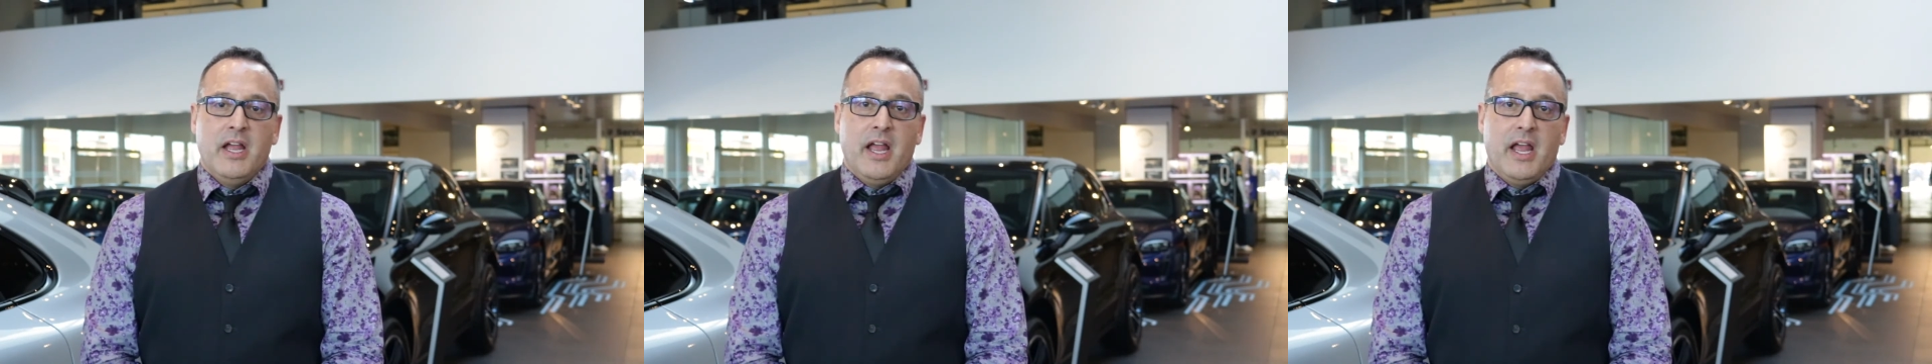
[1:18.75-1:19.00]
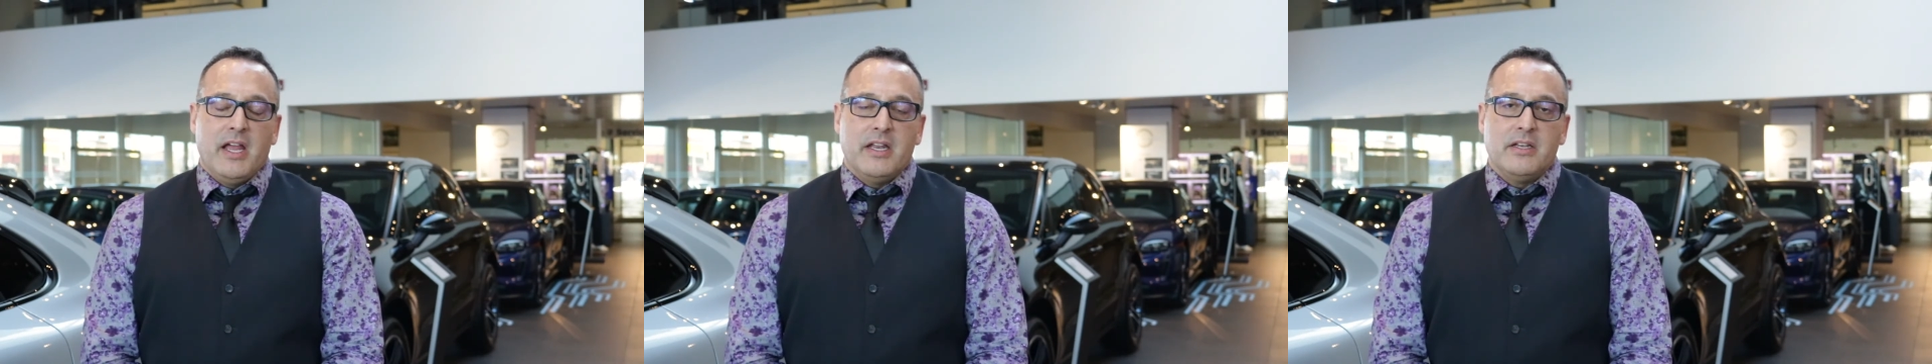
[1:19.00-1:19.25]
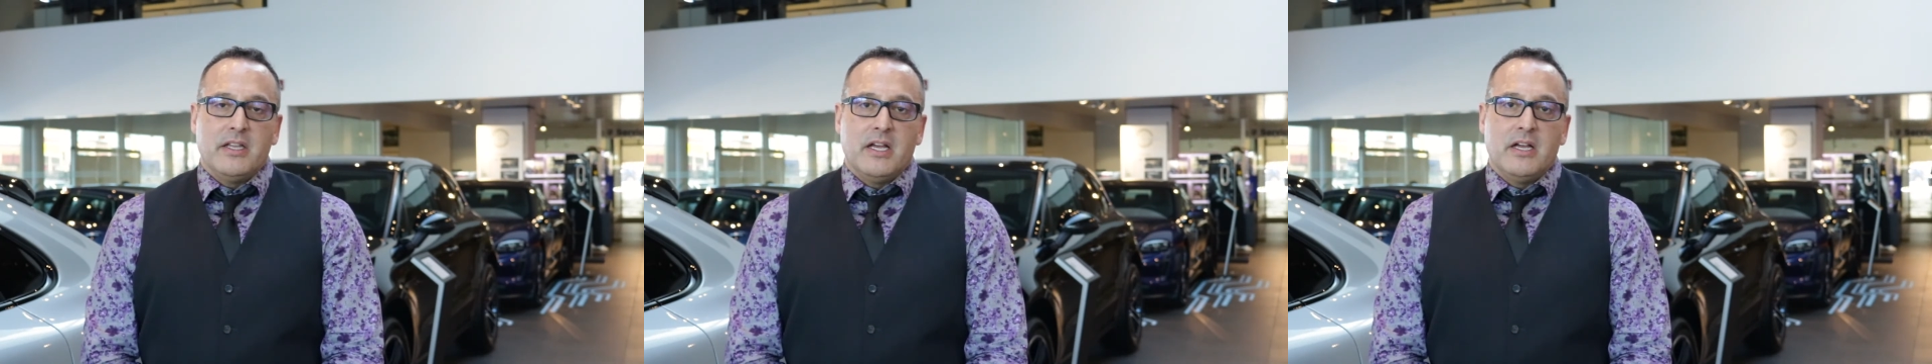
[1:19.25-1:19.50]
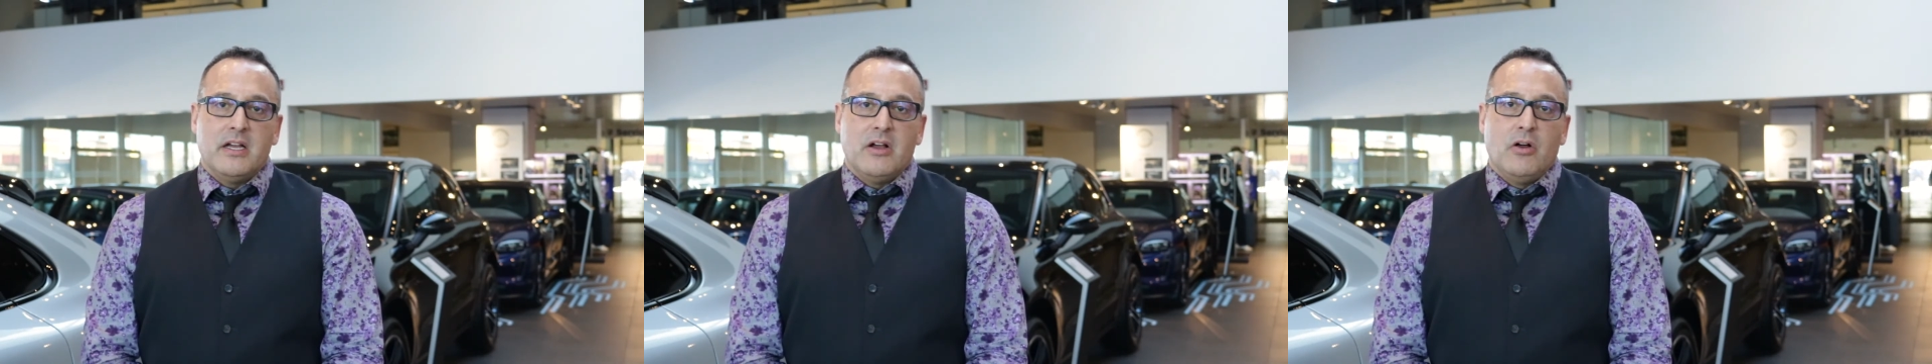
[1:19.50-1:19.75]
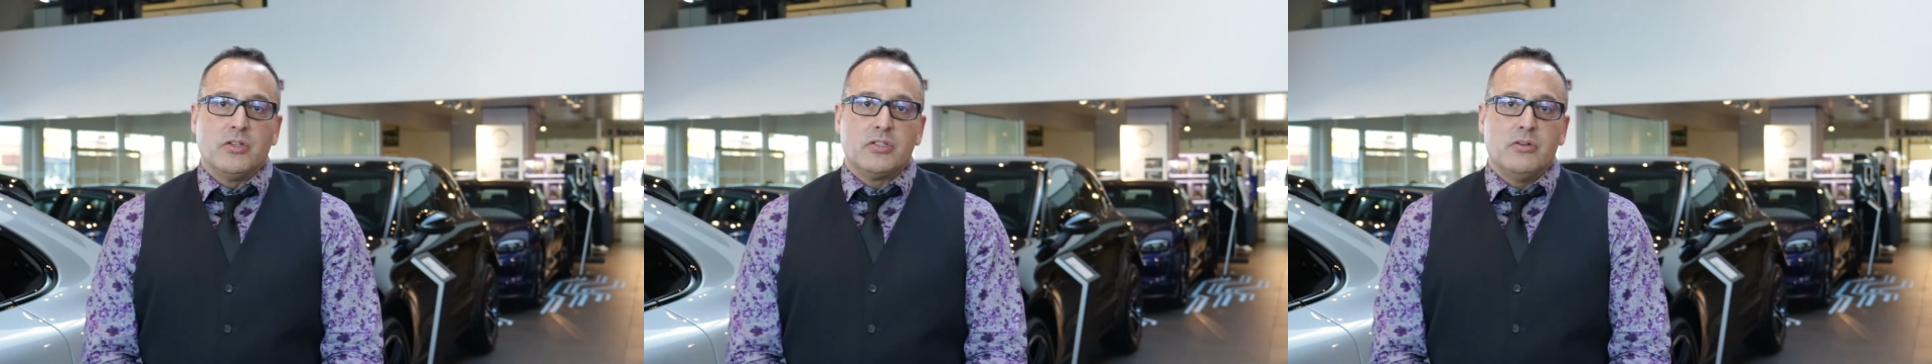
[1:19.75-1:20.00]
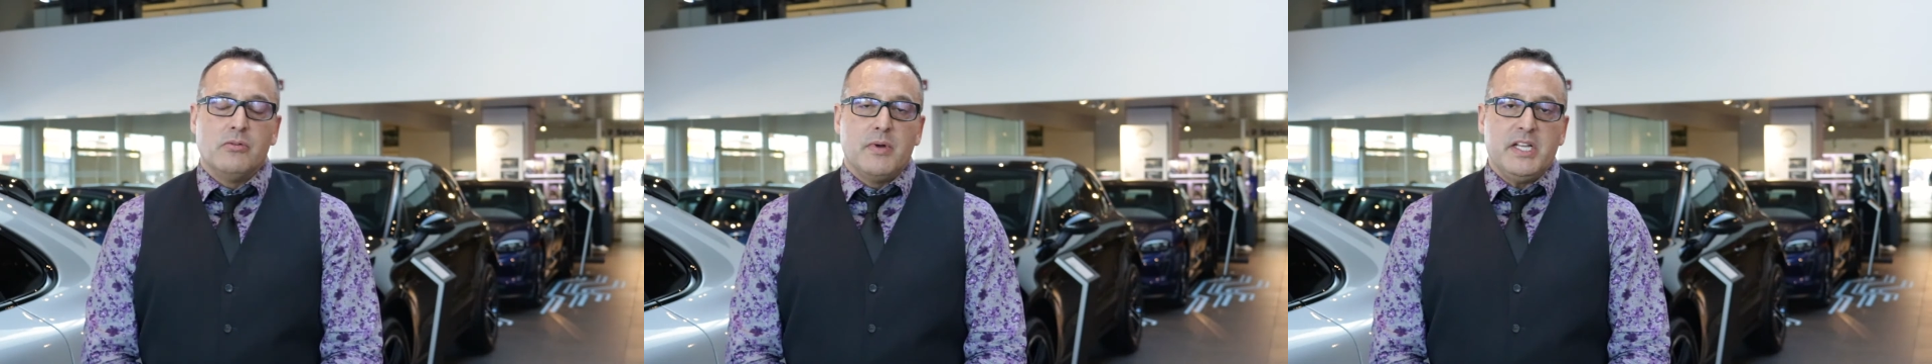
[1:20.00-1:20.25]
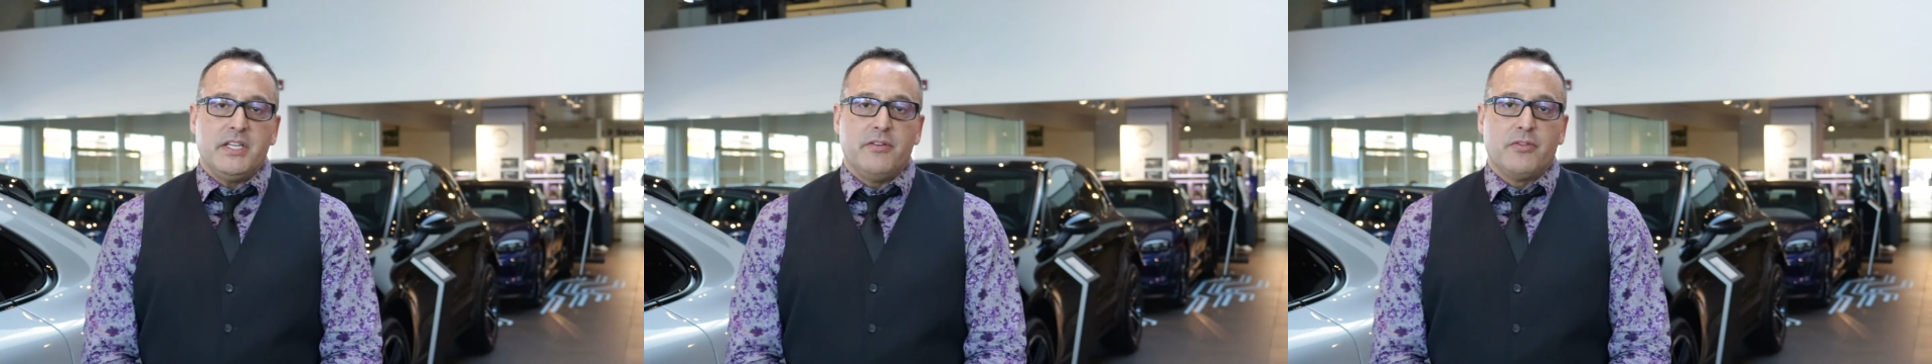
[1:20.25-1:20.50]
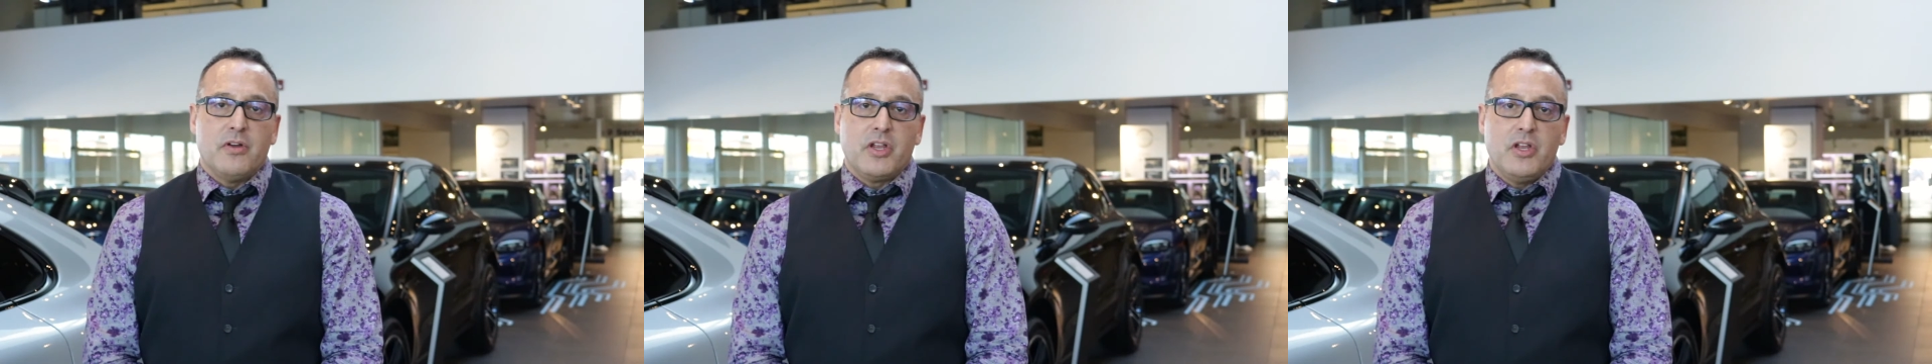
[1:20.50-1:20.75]
And also Racing
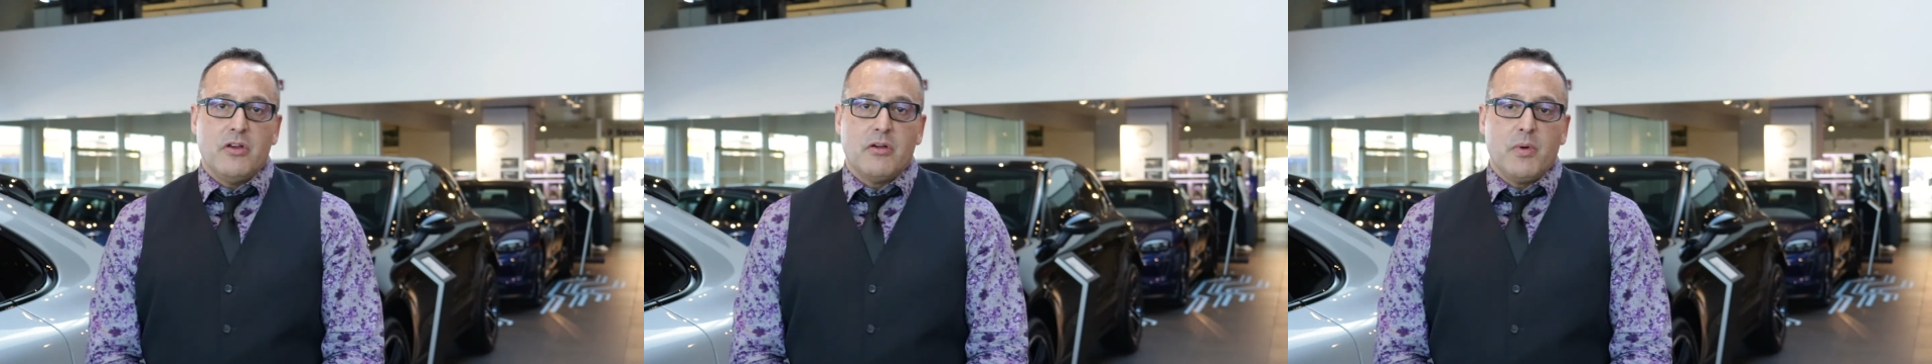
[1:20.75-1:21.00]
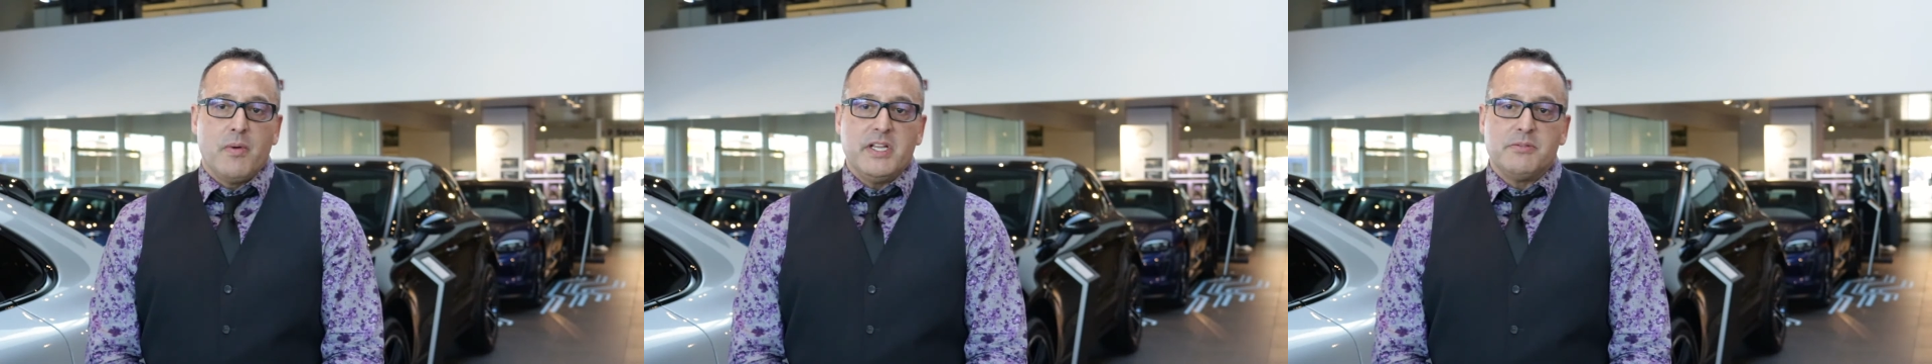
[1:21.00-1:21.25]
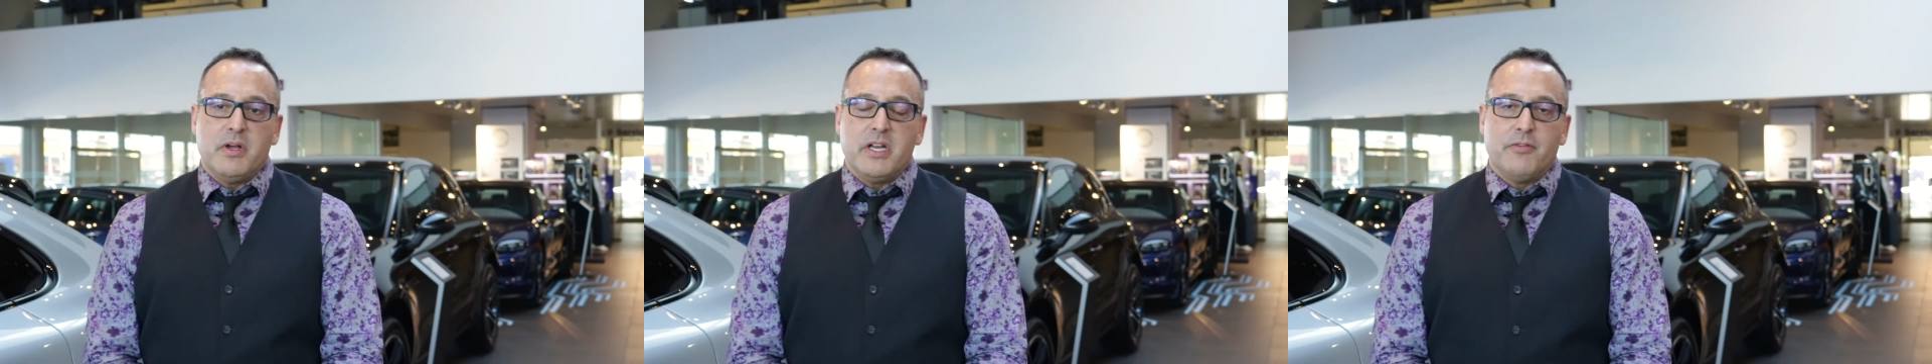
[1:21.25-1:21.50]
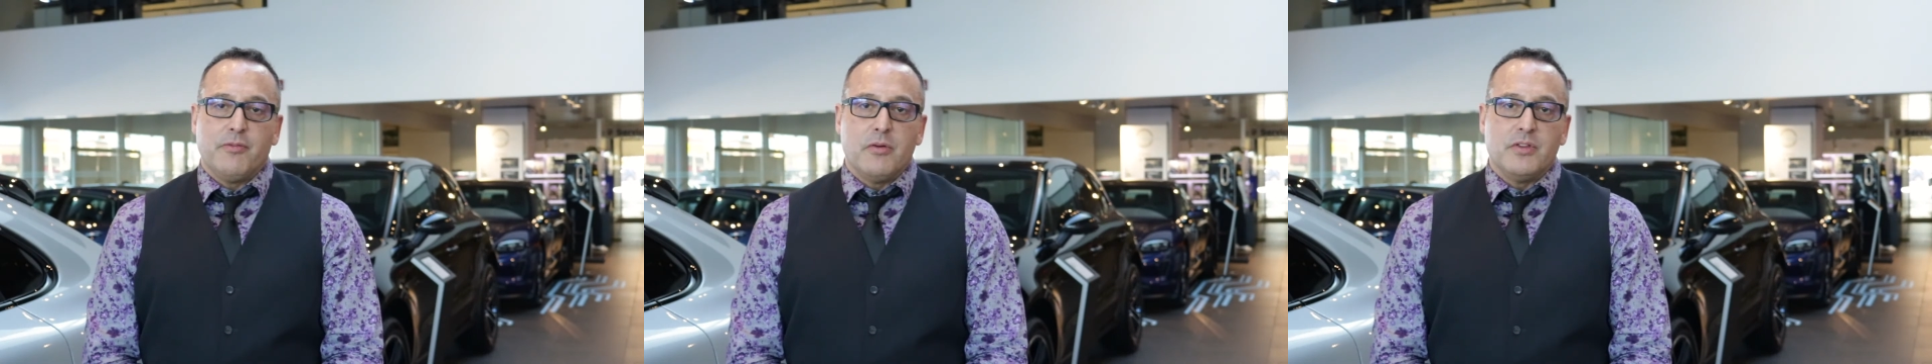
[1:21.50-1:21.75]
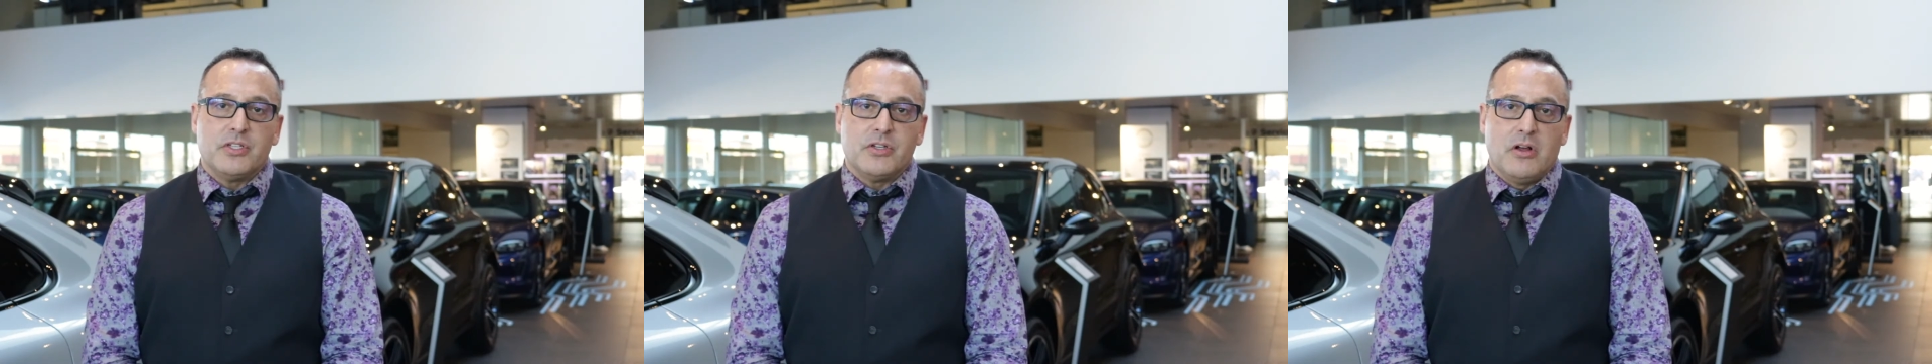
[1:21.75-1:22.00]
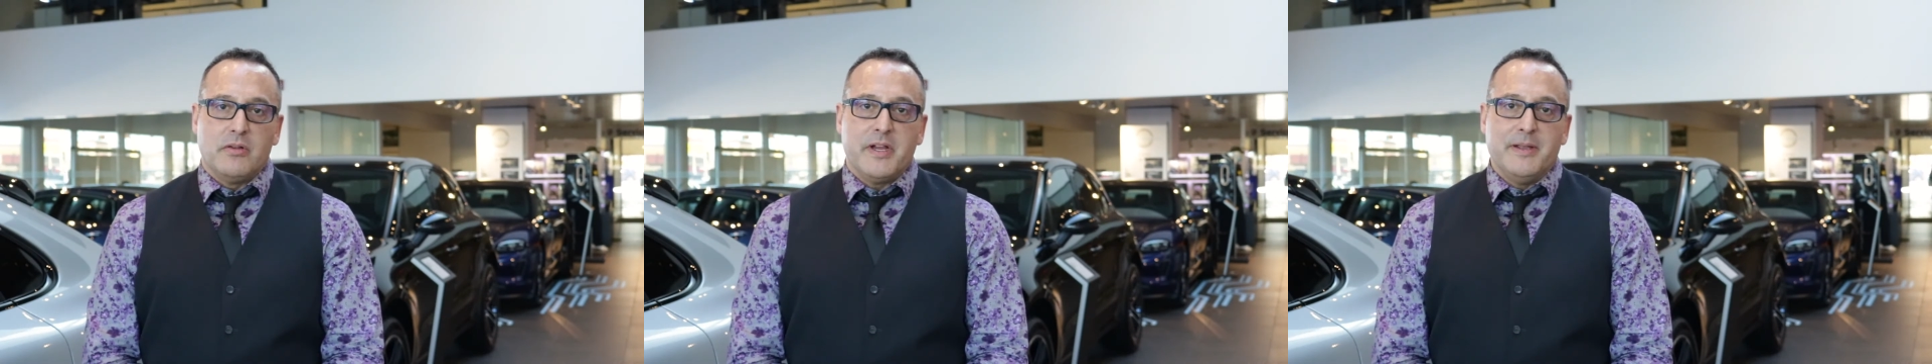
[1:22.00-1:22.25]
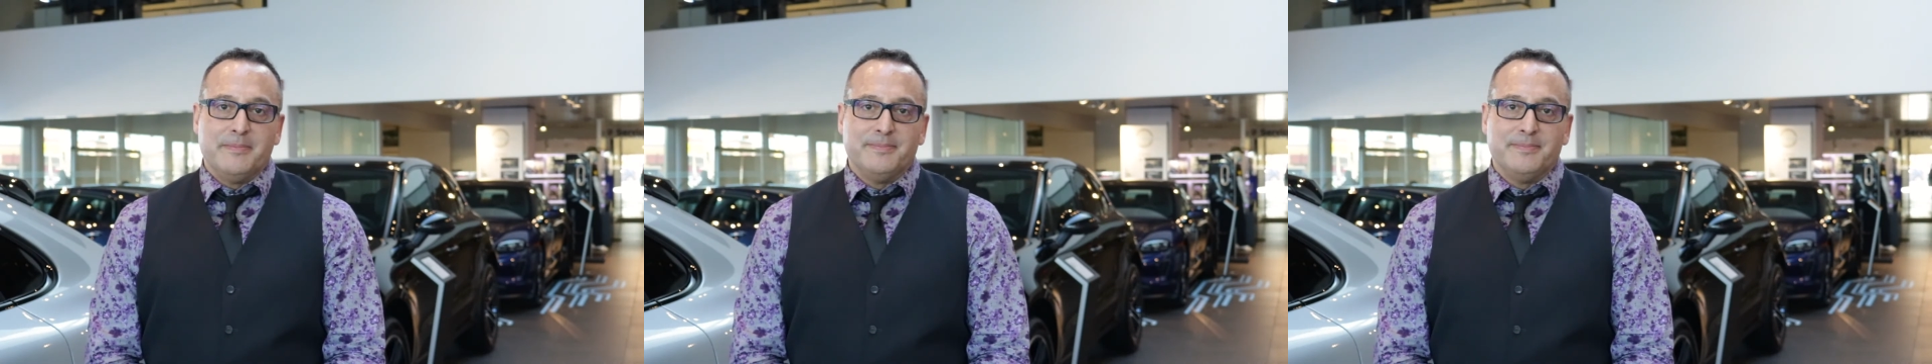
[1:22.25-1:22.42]
for a Cure, we raise money for the Stollery.